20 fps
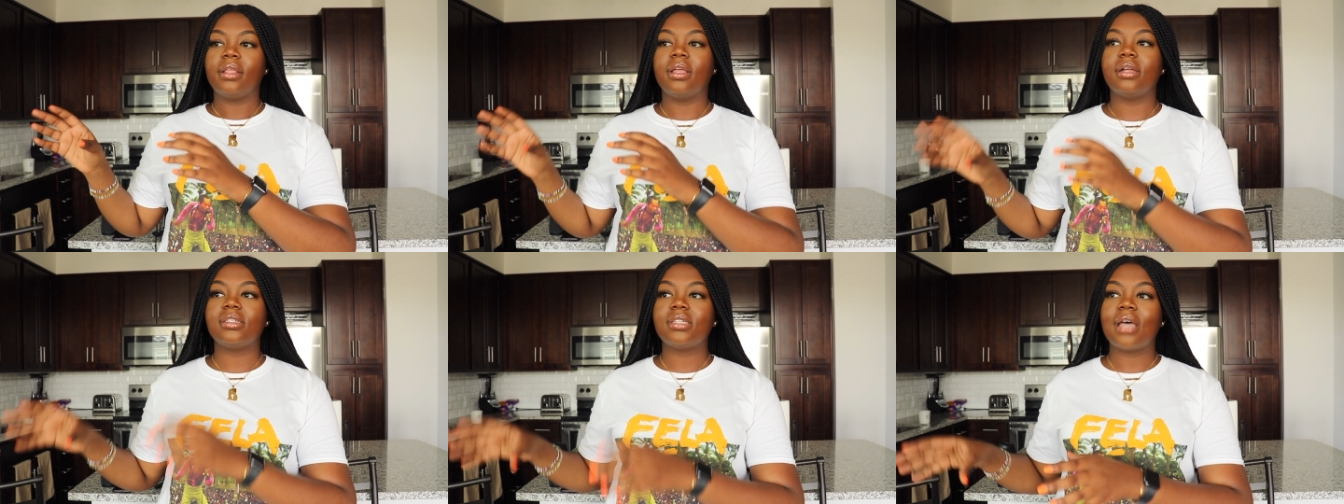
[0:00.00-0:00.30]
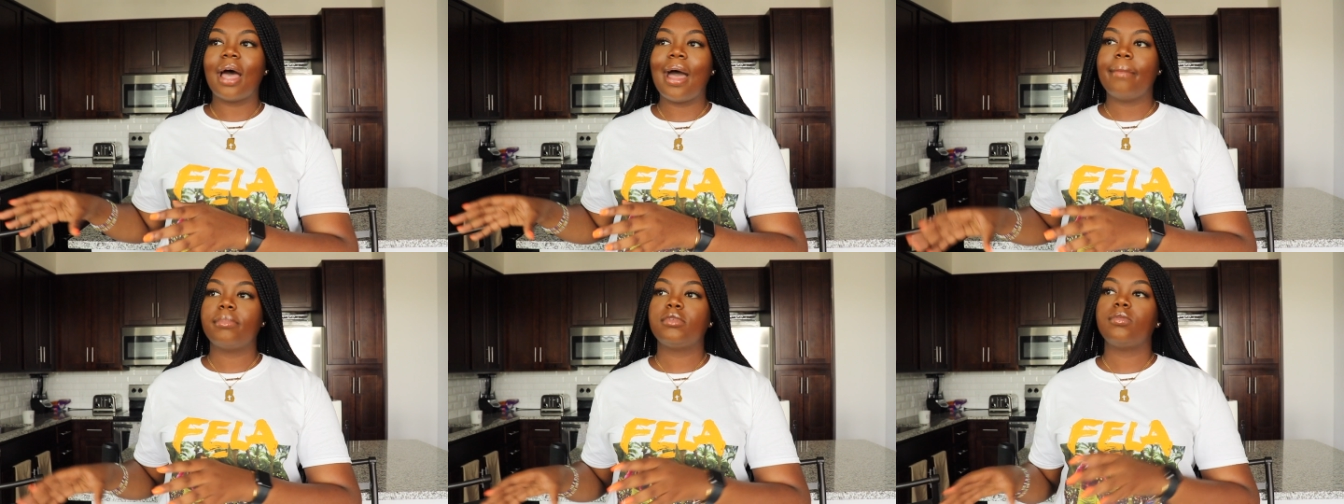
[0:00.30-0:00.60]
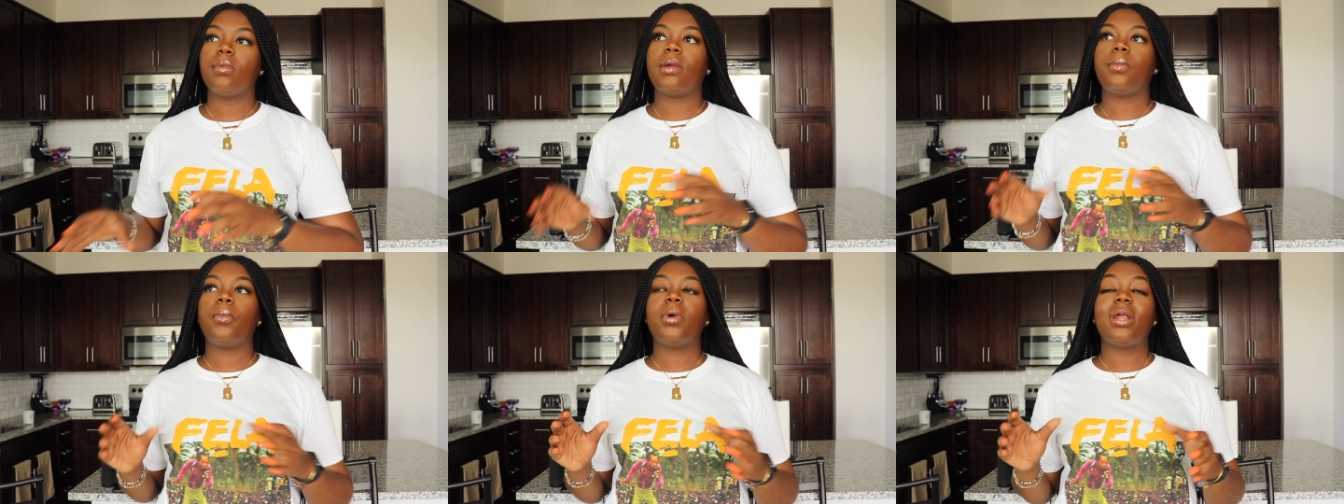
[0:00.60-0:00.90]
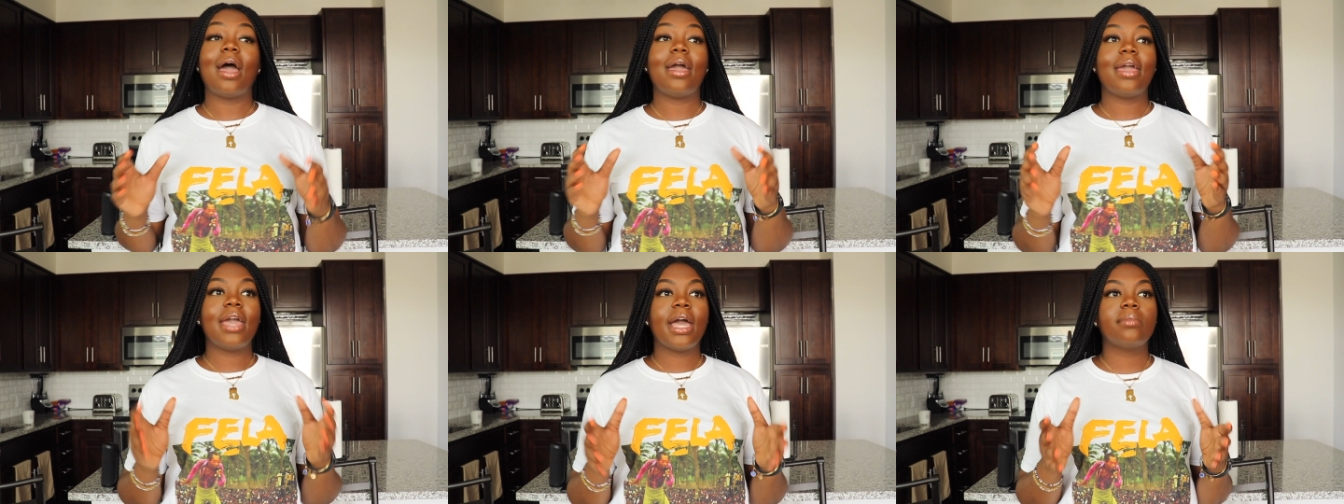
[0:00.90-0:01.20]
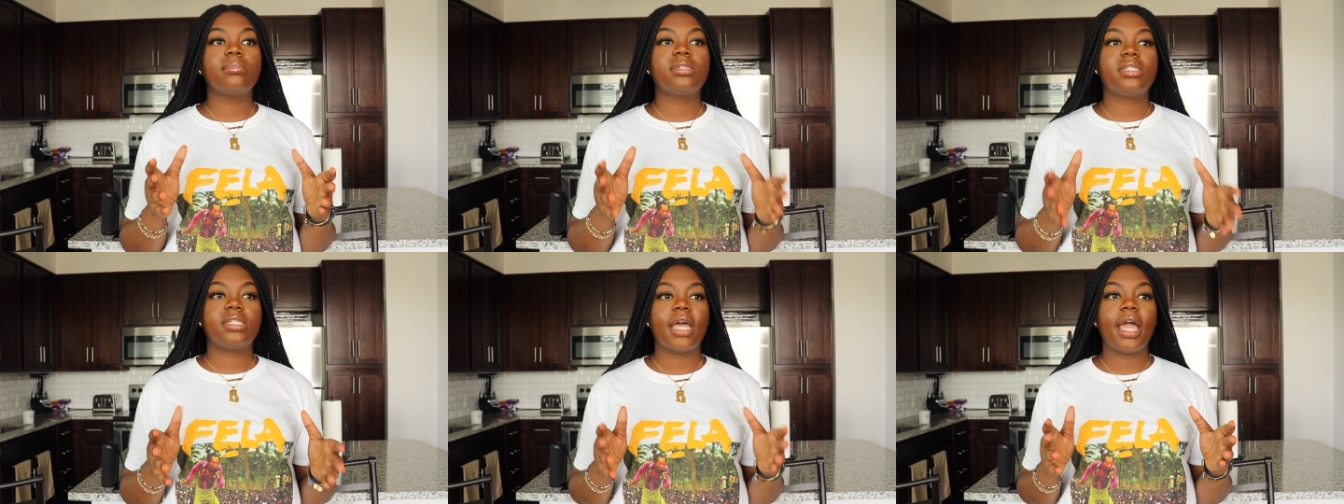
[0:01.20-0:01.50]
the times but what i
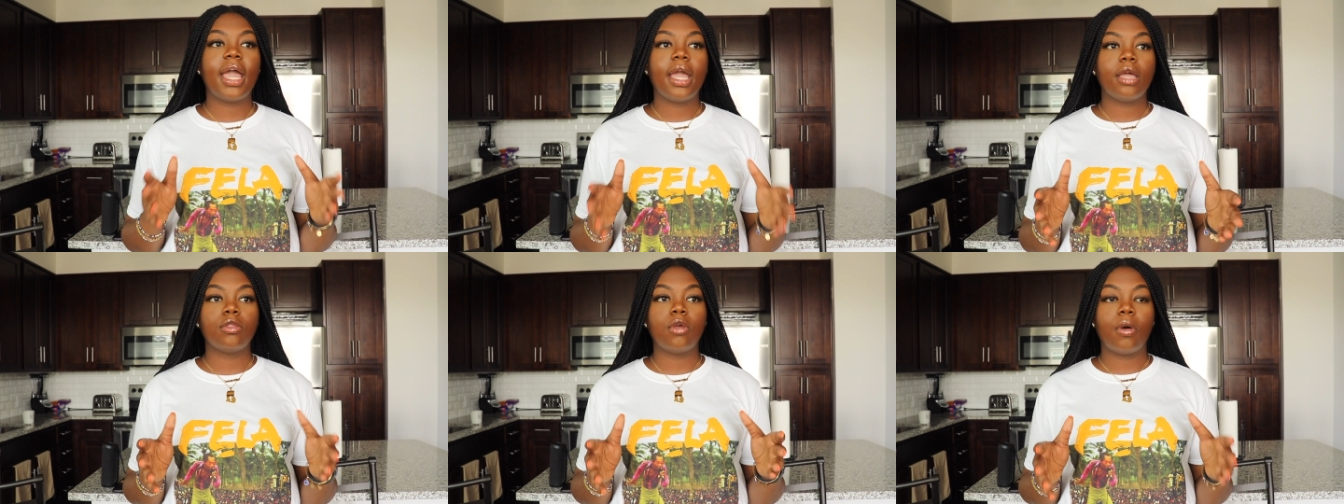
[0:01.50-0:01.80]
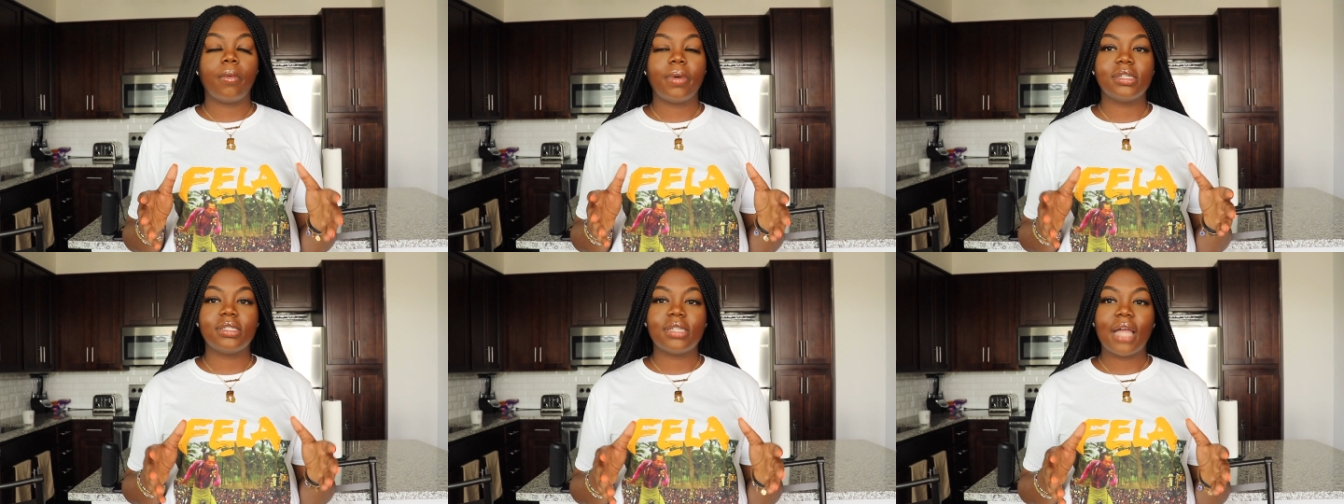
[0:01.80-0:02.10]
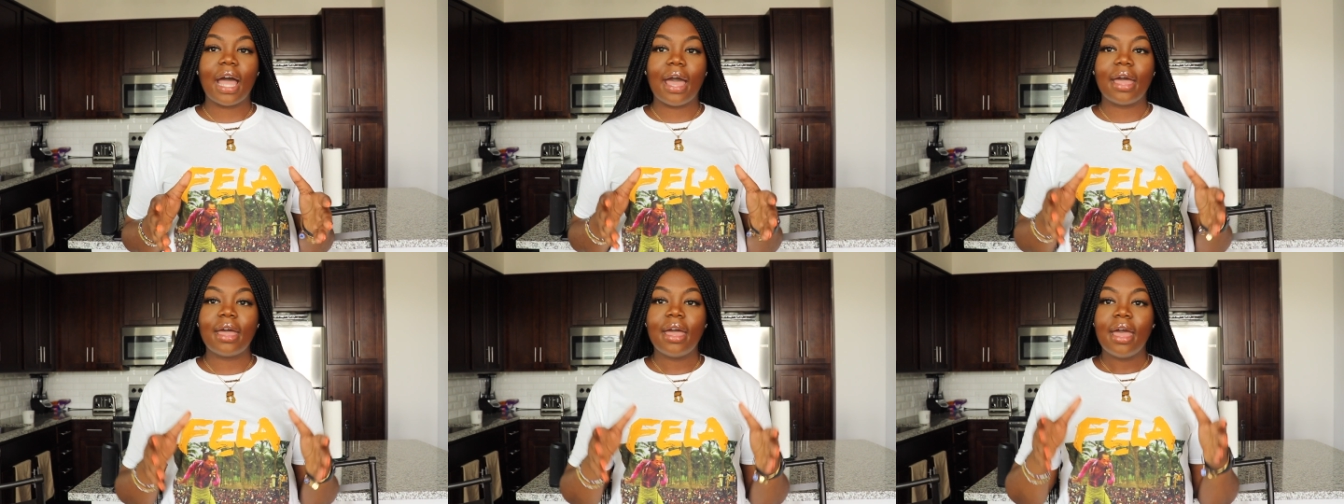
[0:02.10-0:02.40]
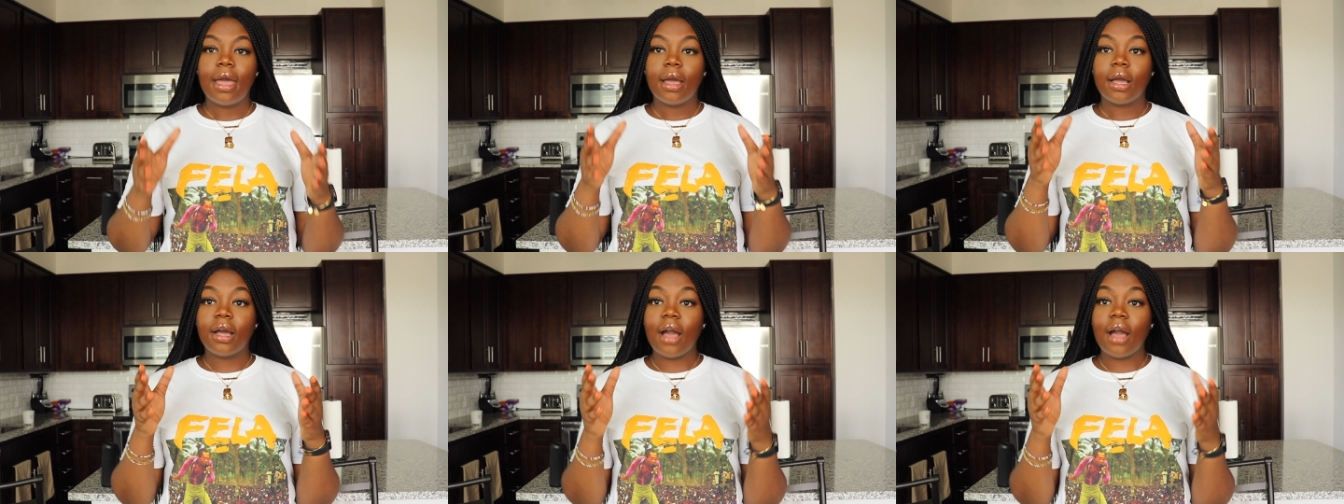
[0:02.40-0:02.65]
am saying though is that